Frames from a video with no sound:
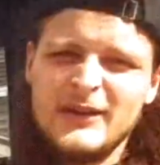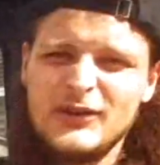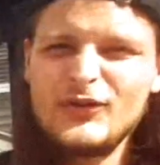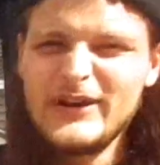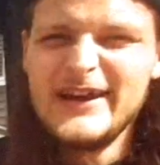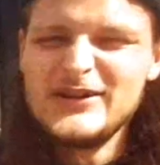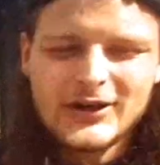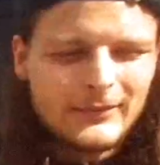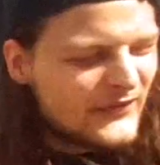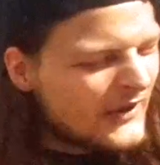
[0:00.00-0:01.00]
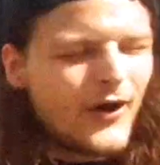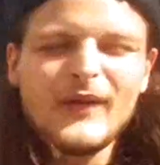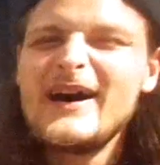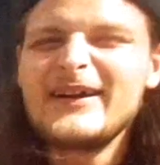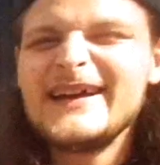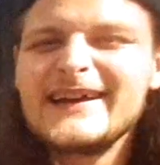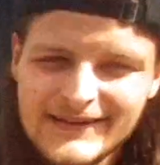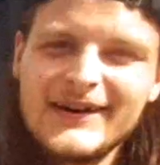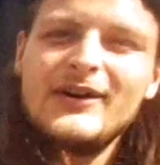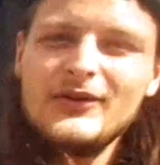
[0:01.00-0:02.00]
You got air drums, I'll out air
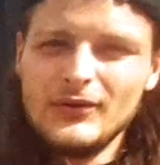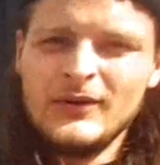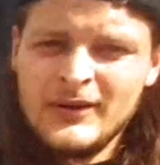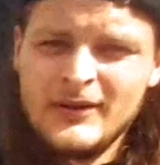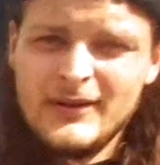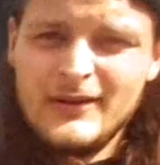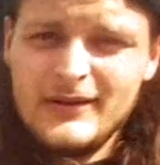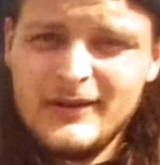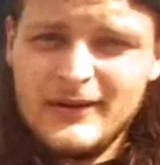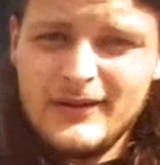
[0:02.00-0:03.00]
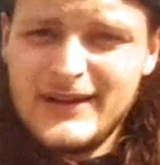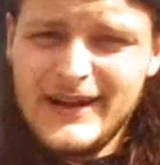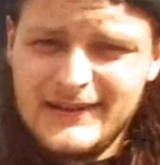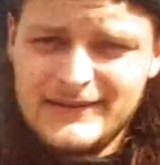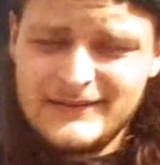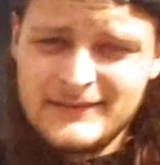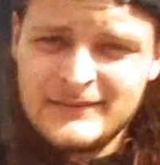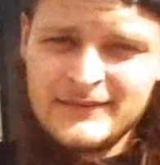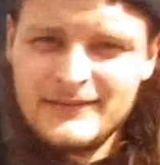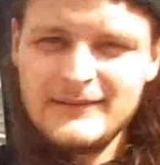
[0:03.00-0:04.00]
guitar you. Okay?
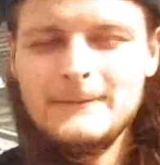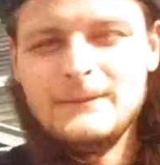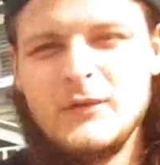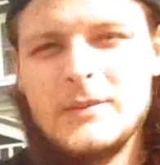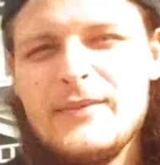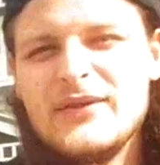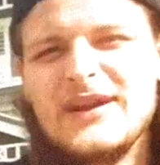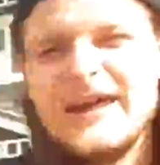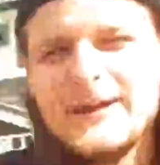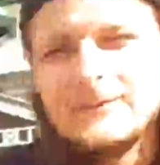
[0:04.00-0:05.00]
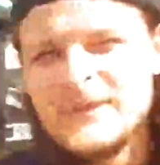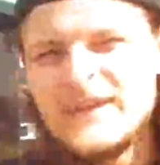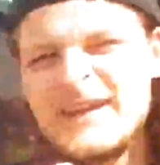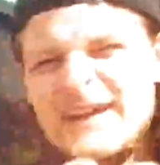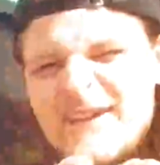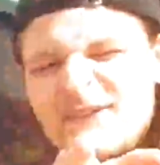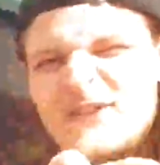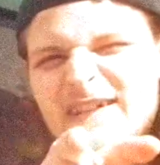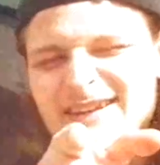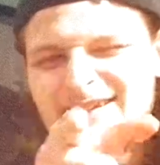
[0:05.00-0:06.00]
Remember the name,
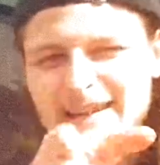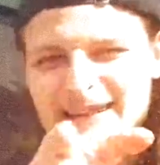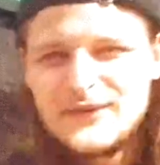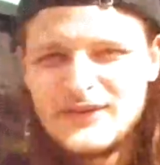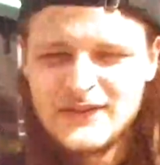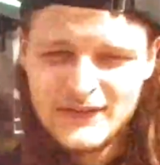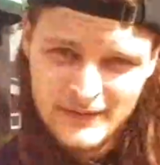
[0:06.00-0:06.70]
Vinnie Stevens.